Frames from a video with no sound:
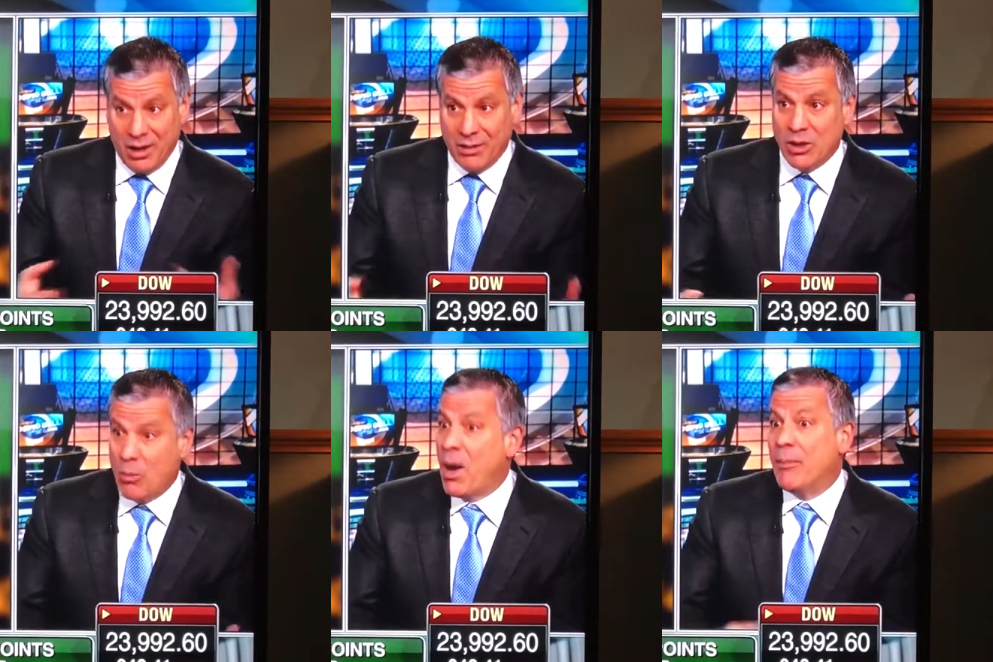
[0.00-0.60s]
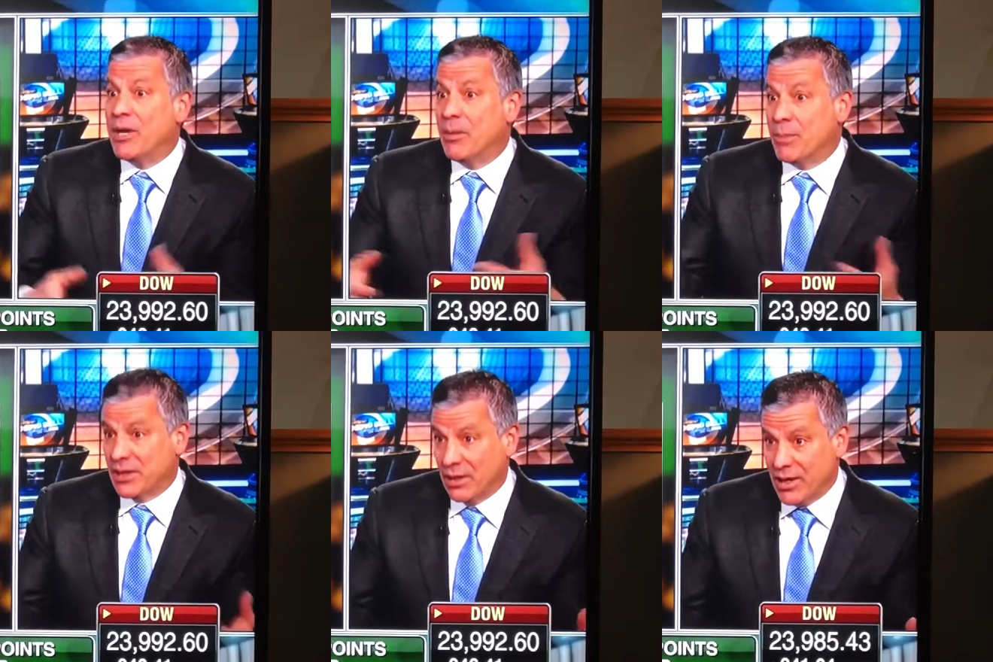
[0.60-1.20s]
you know, popping up
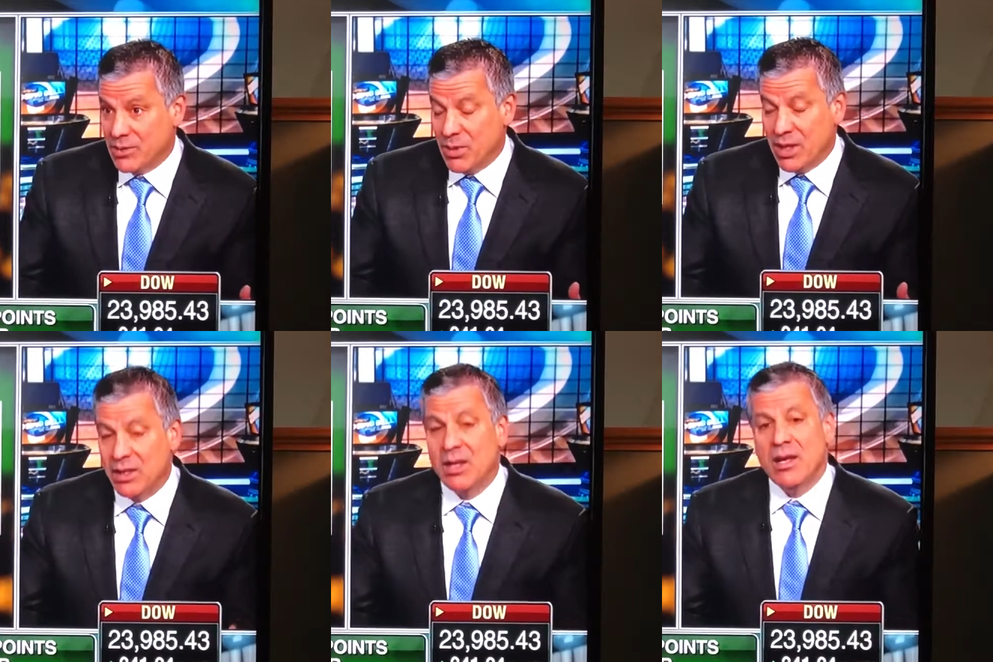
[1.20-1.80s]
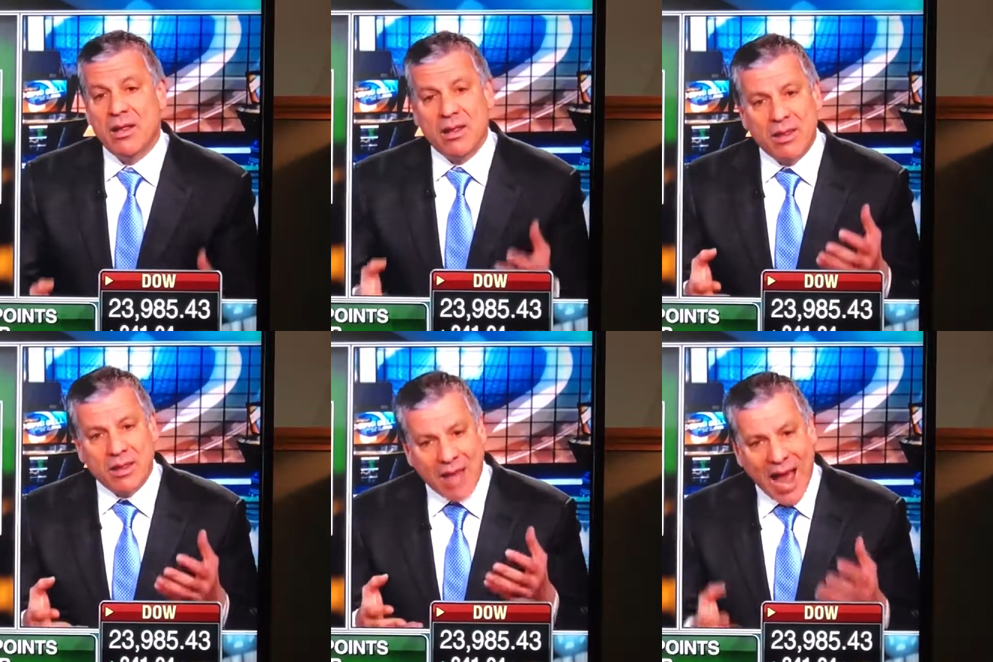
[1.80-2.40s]
at the last minute,
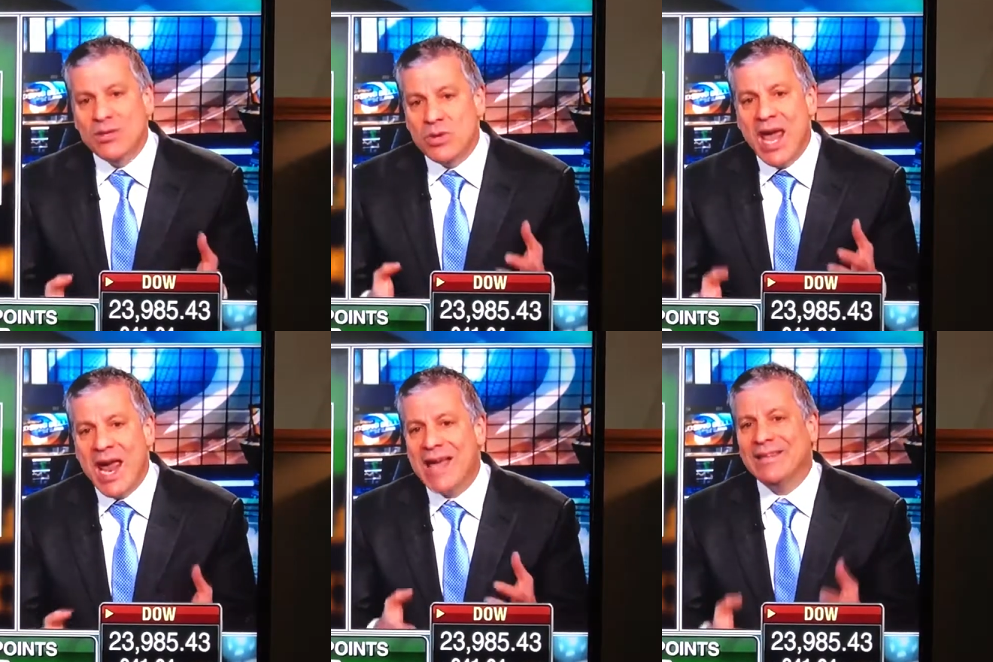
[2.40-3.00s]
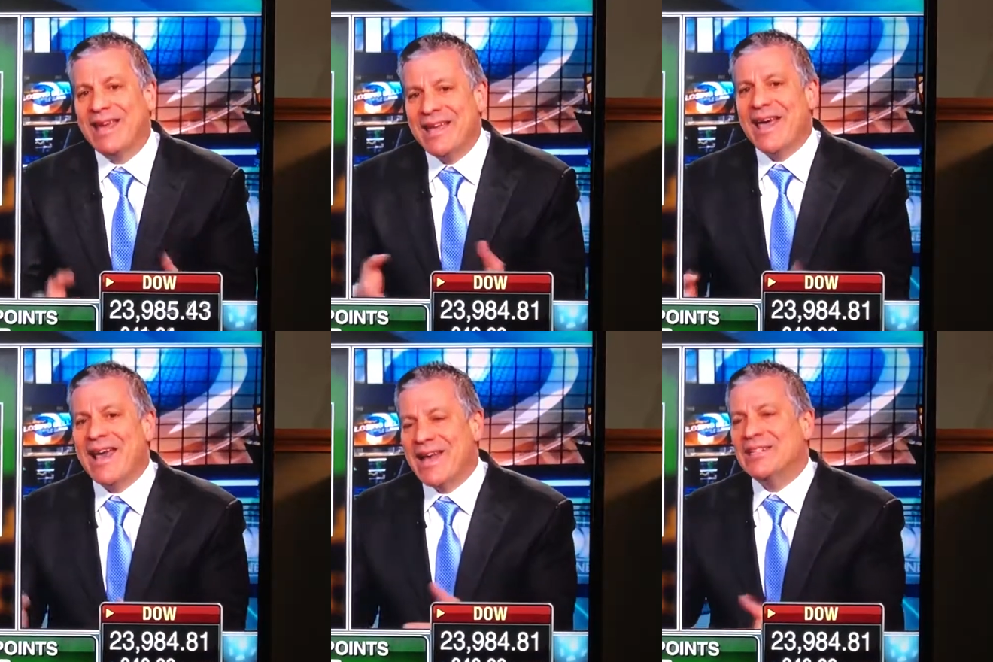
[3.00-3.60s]
that you can't lay
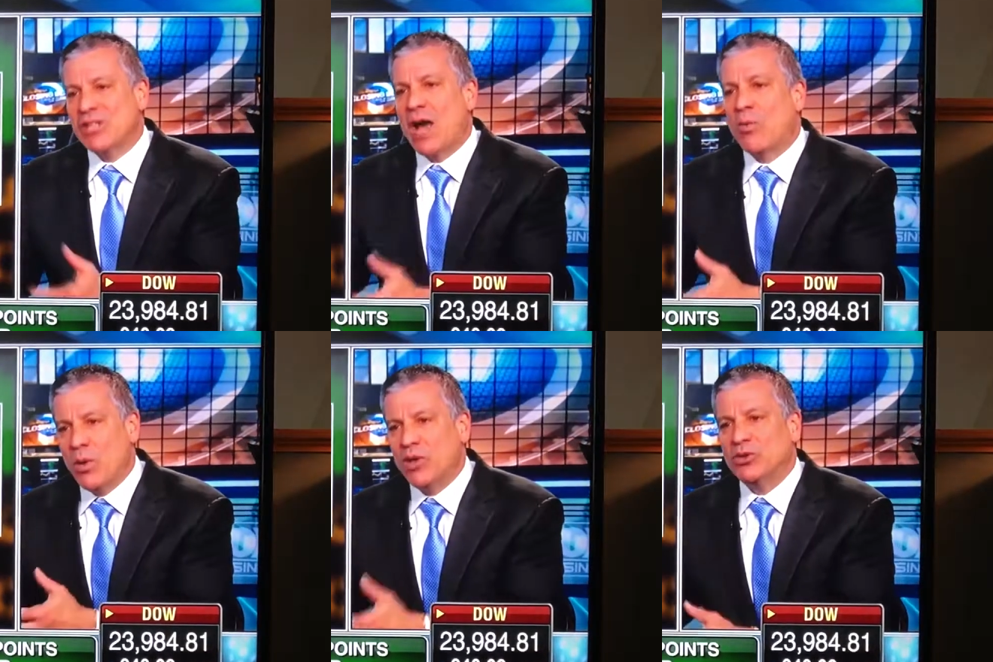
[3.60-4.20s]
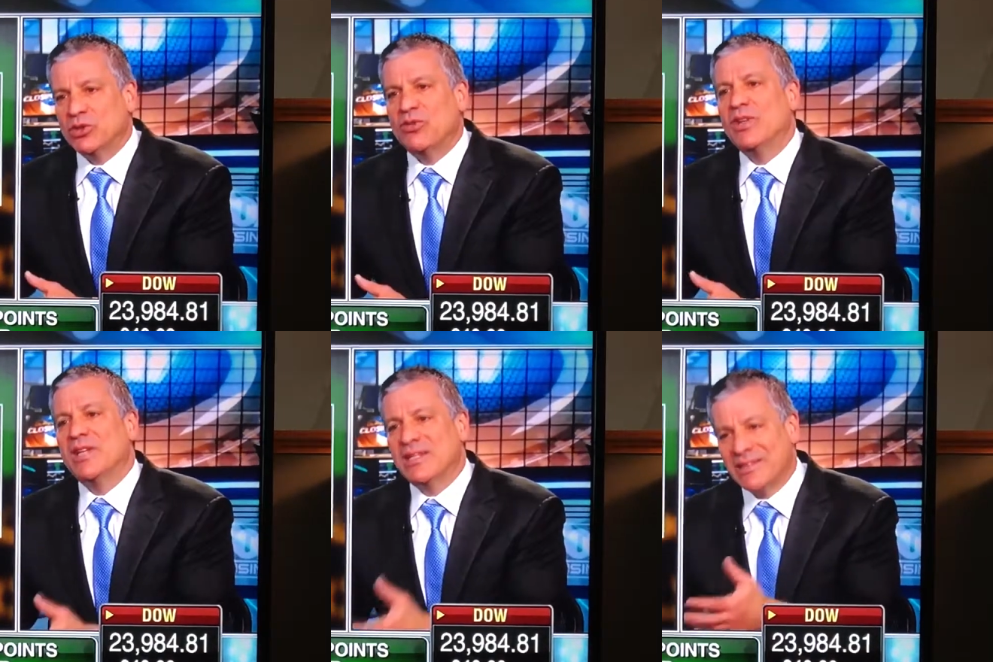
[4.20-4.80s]
that at Jack Welch's feet.